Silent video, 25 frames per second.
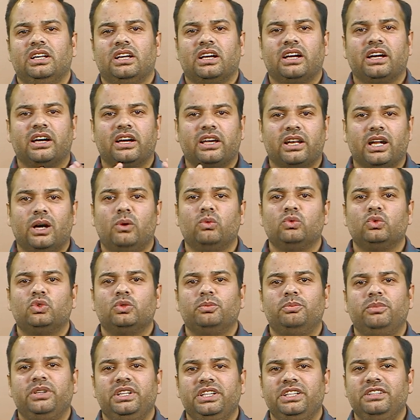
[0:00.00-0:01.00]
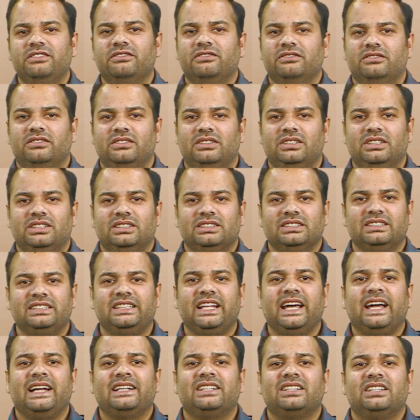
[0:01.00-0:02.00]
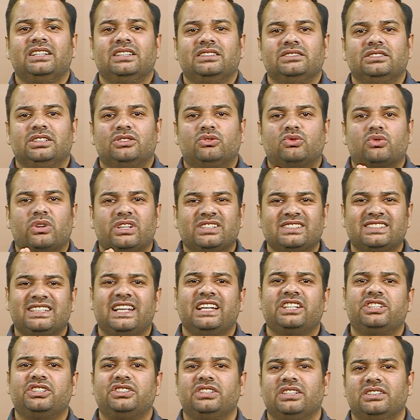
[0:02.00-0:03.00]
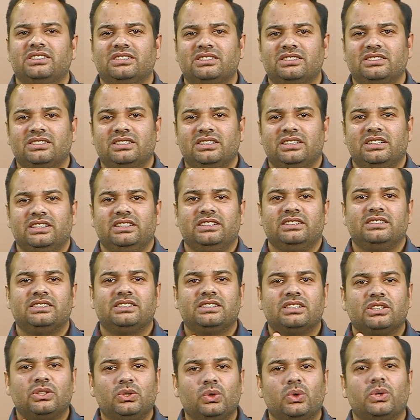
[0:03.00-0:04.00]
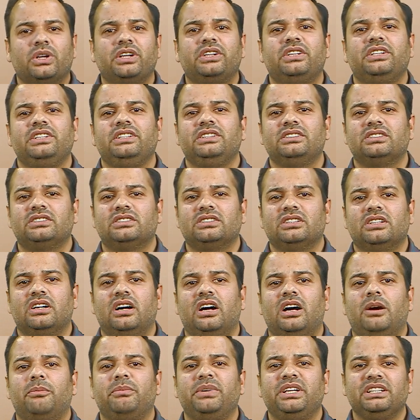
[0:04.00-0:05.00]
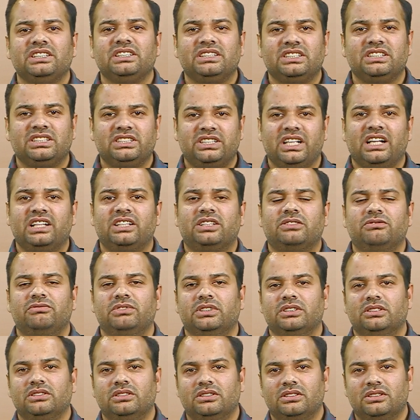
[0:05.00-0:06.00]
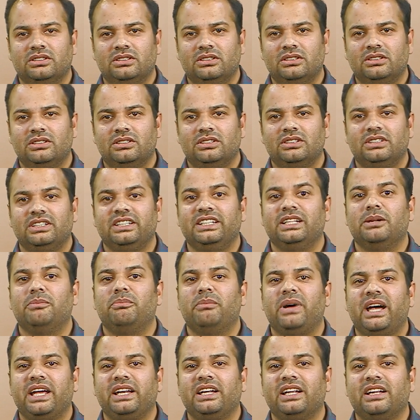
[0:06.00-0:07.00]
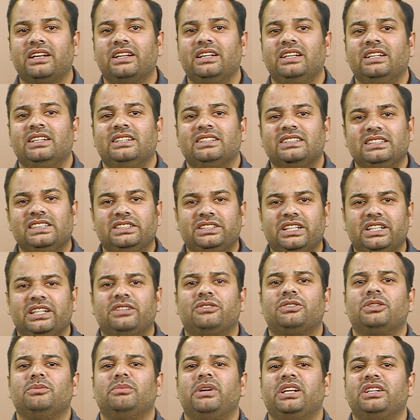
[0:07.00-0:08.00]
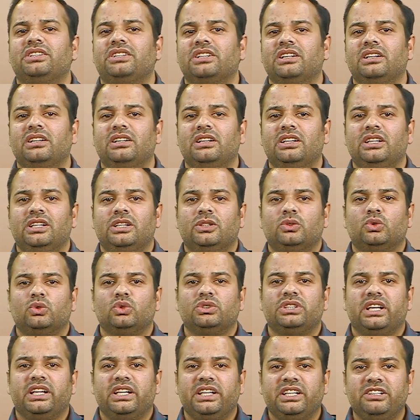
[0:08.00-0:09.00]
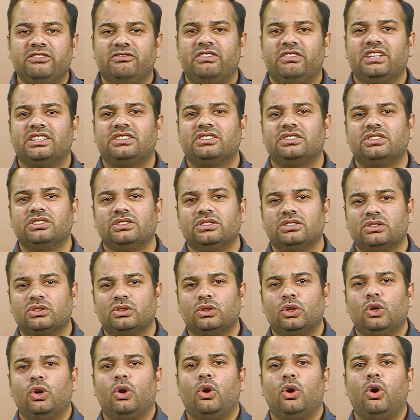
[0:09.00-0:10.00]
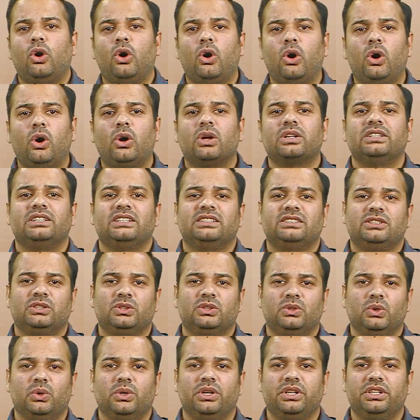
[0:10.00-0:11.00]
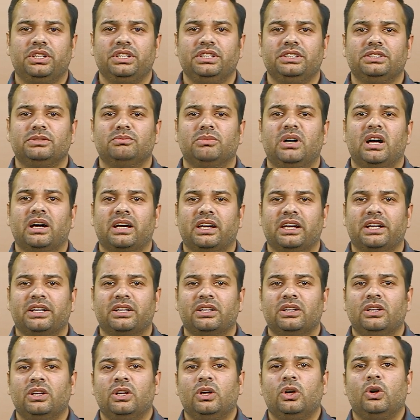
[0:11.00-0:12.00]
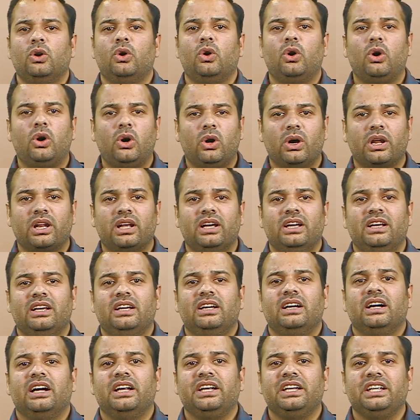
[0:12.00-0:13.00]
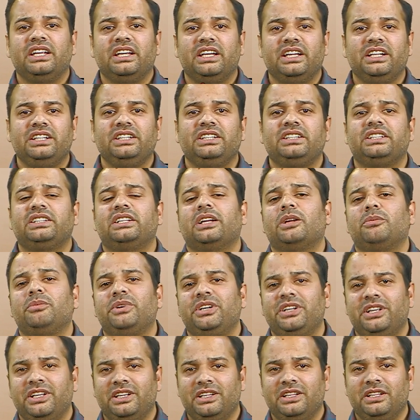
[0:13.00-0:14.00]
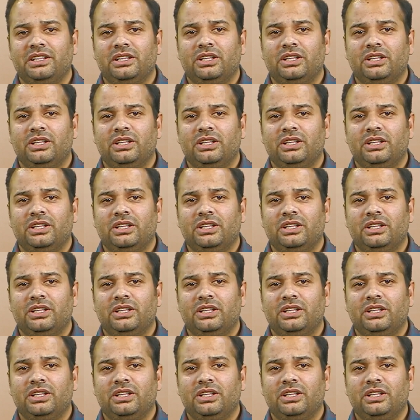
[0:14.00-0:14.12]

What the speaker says: ground to believe that the transactions in securities are being dealt with in a manner detrimental to the investors or the securities market or any intermediary